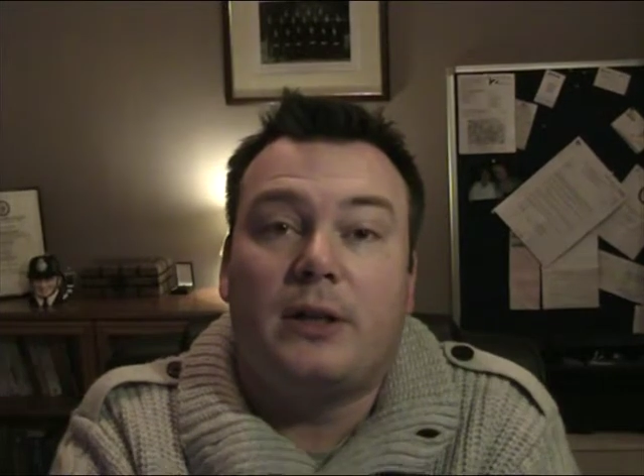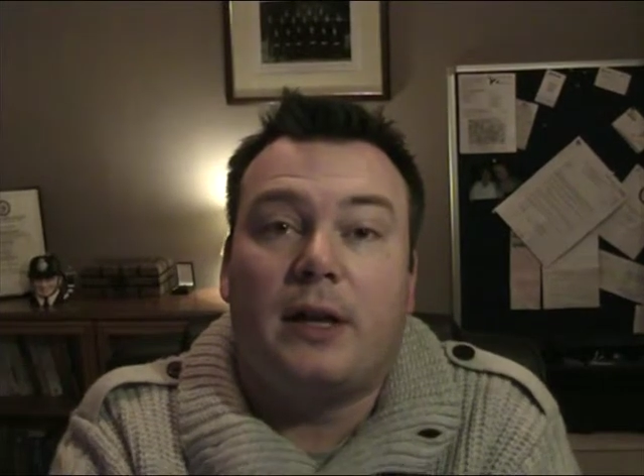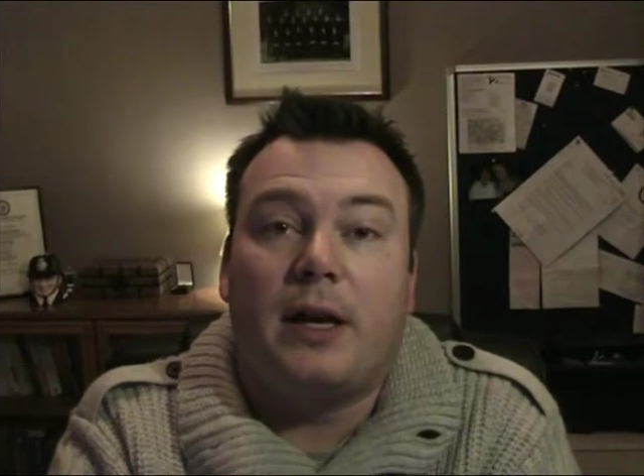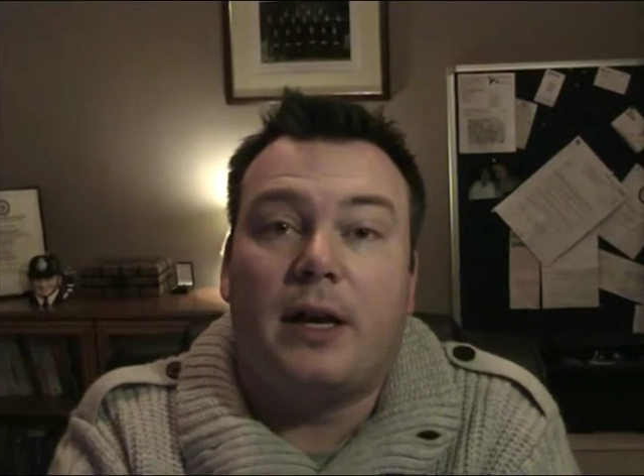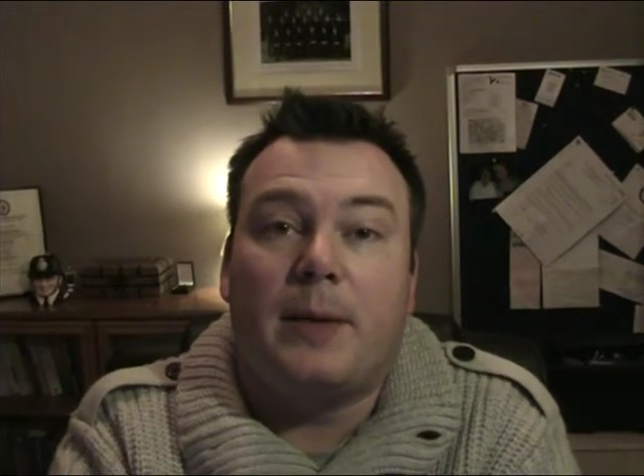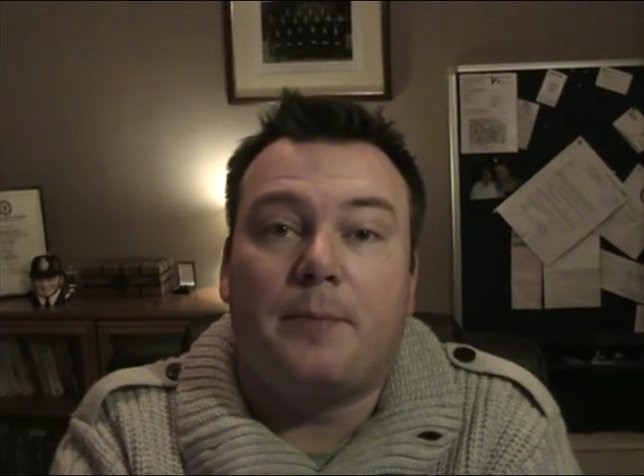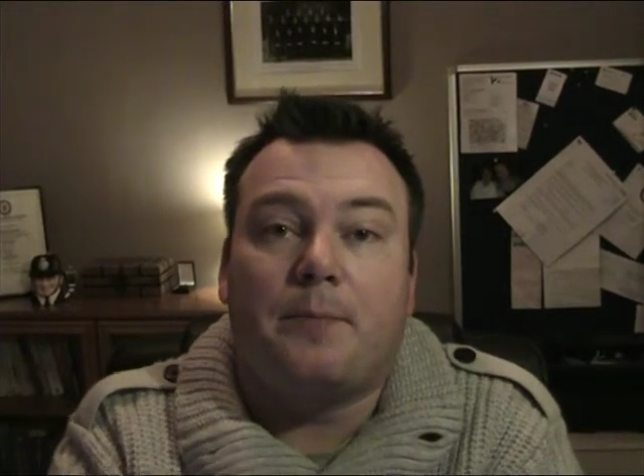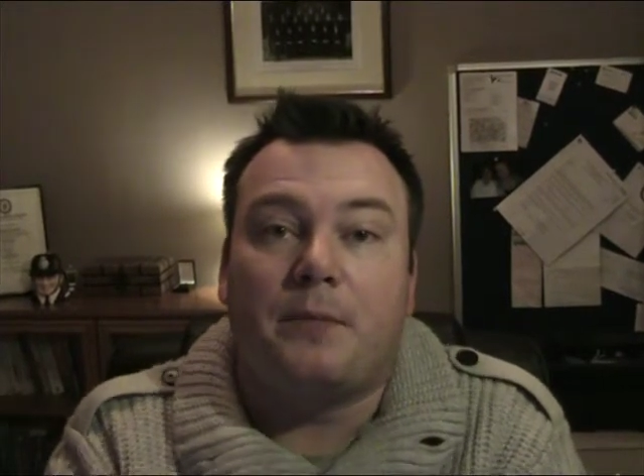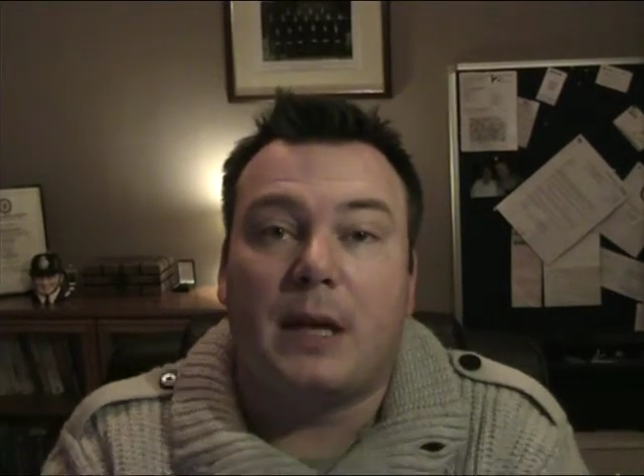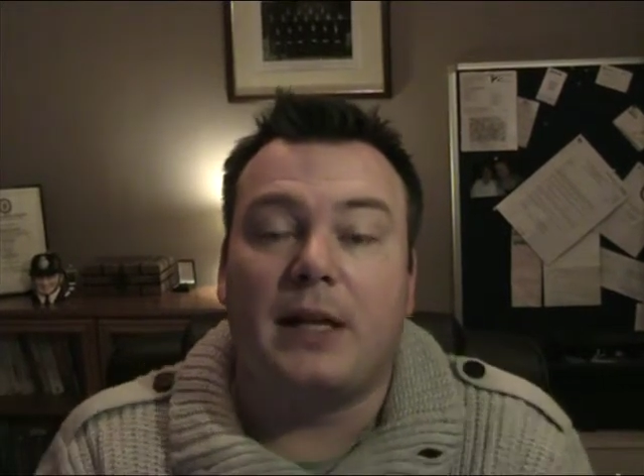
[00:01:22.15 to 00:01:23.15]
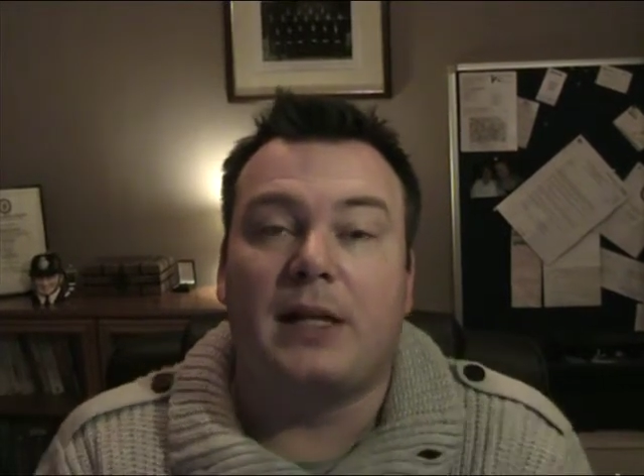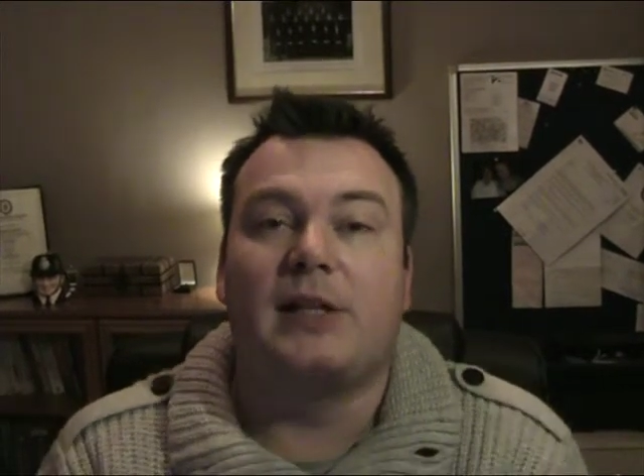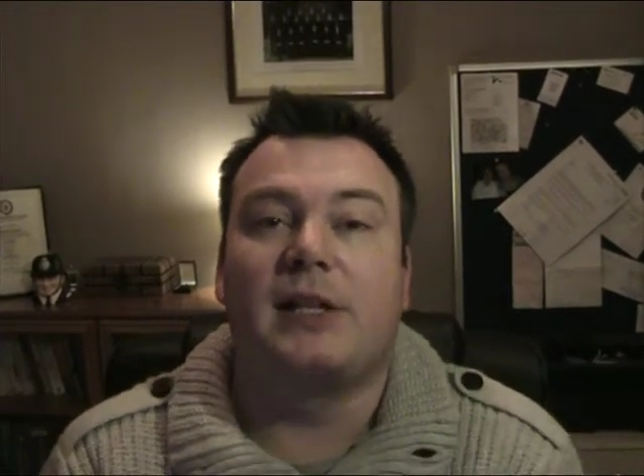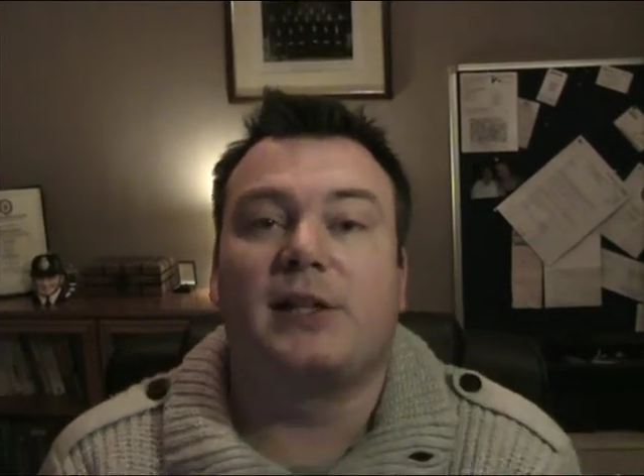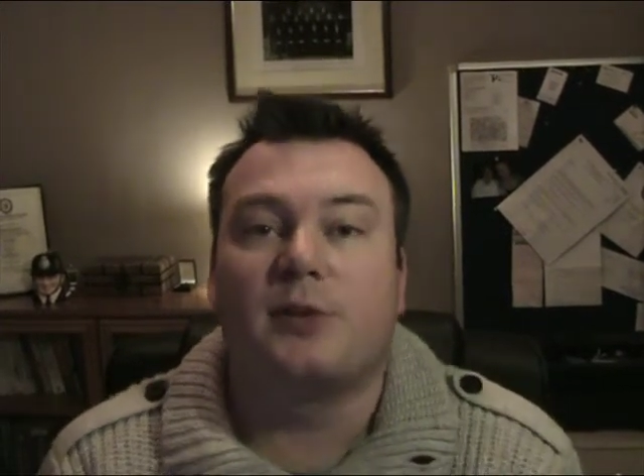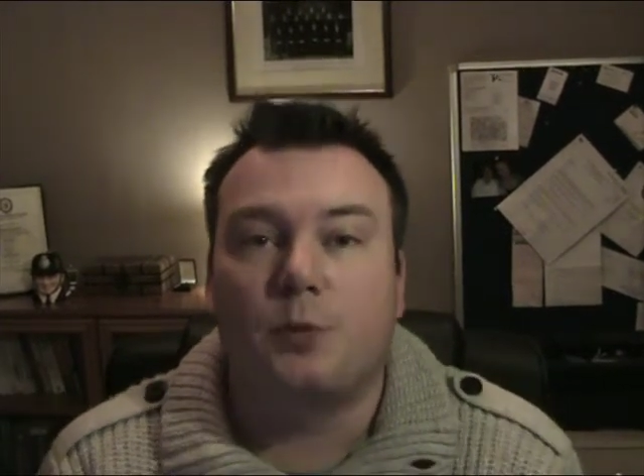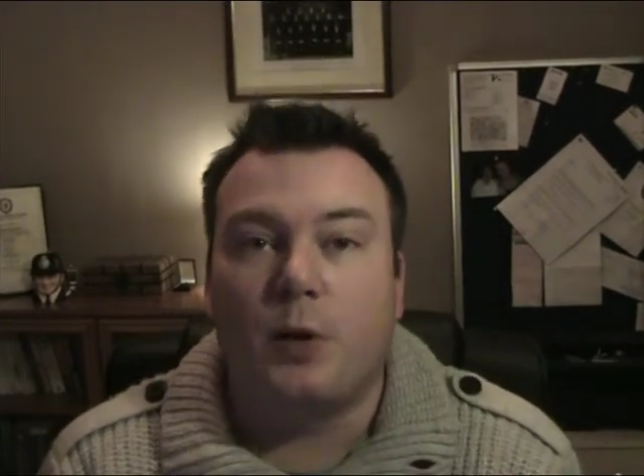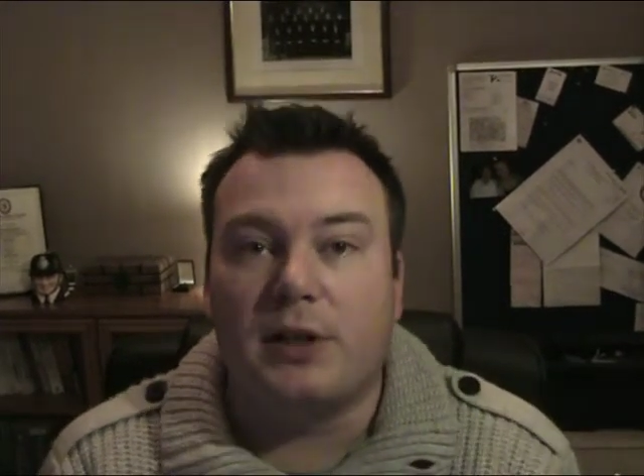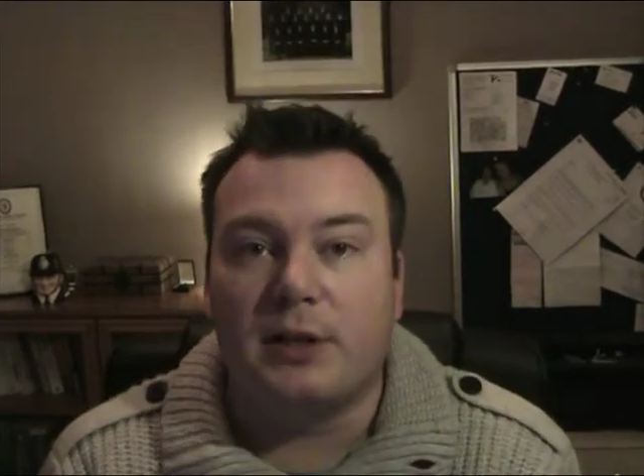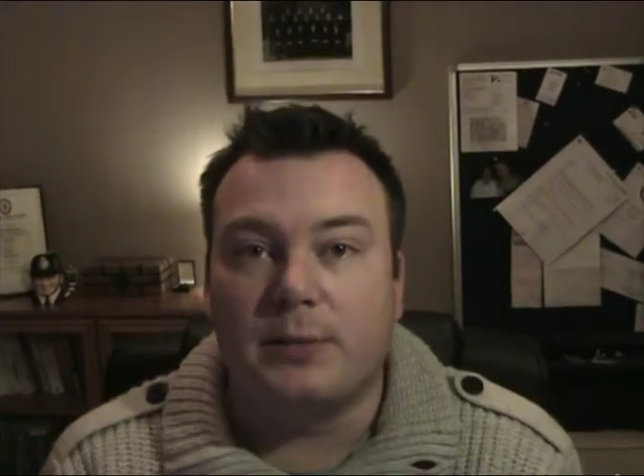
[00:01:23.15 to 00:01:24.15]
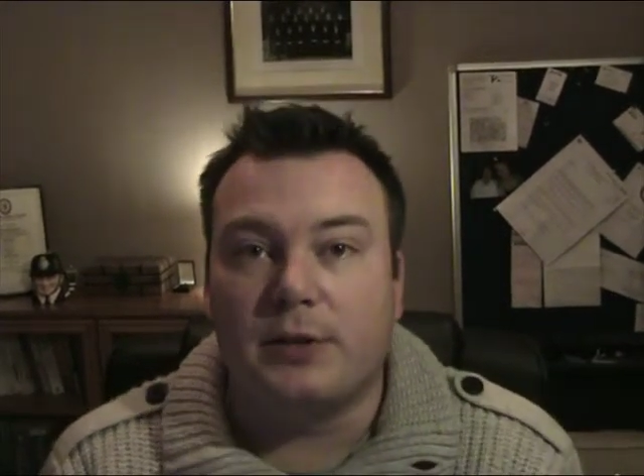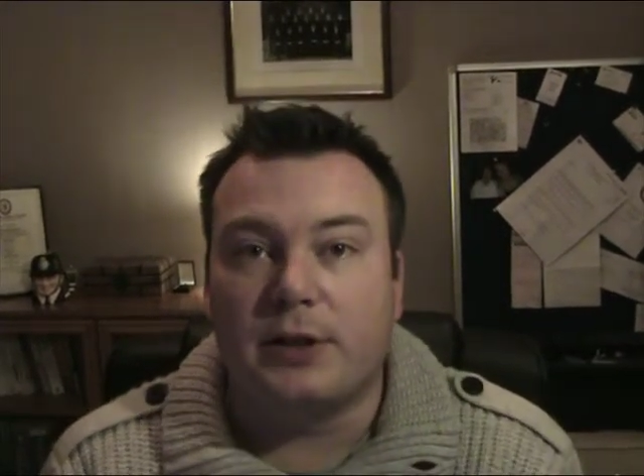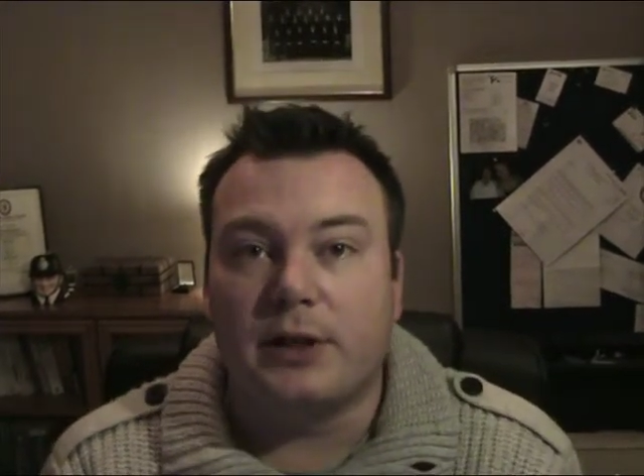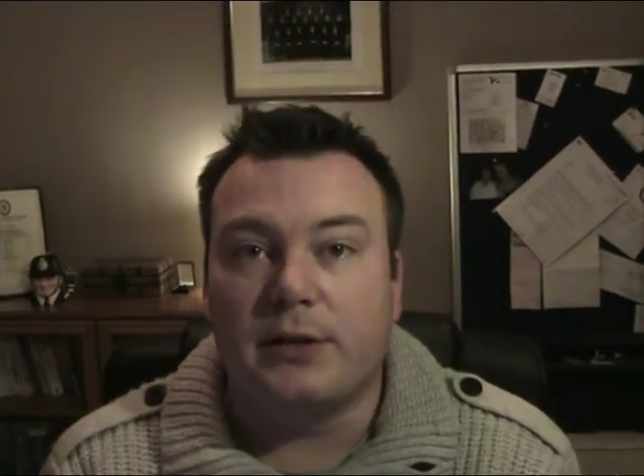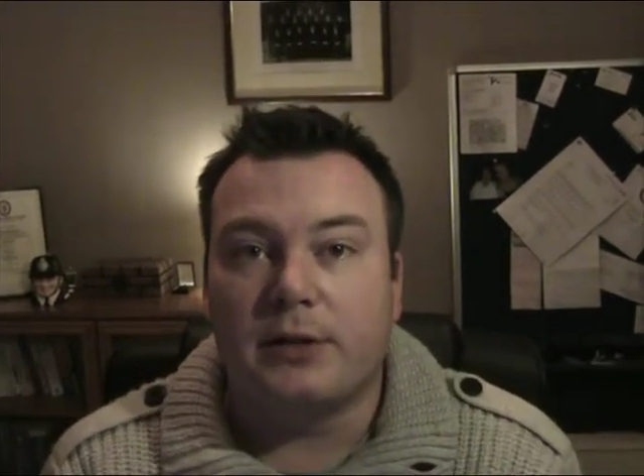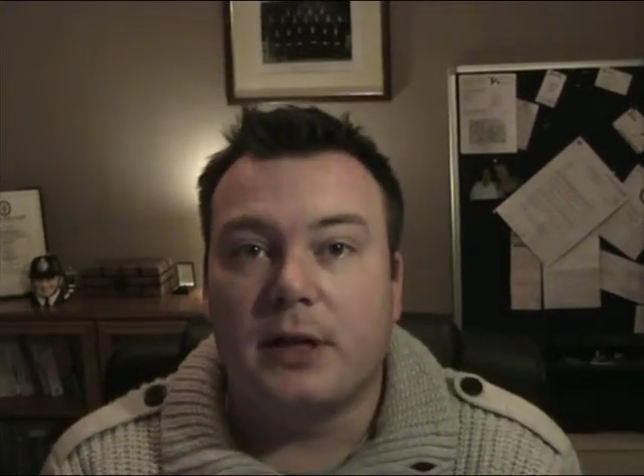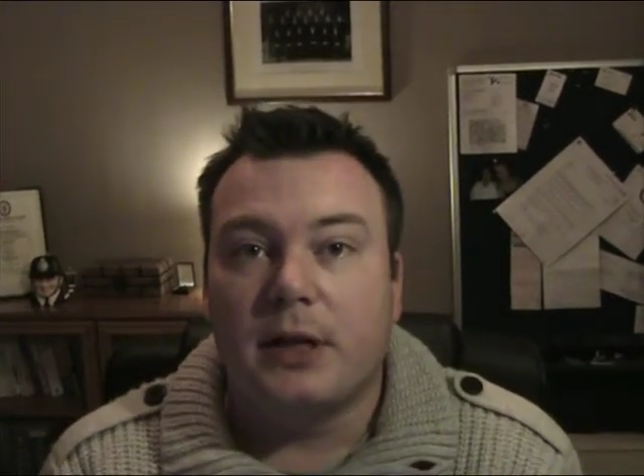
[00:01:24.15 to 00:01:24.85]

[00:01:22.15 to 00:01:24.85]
Um, and it is quite simple to use.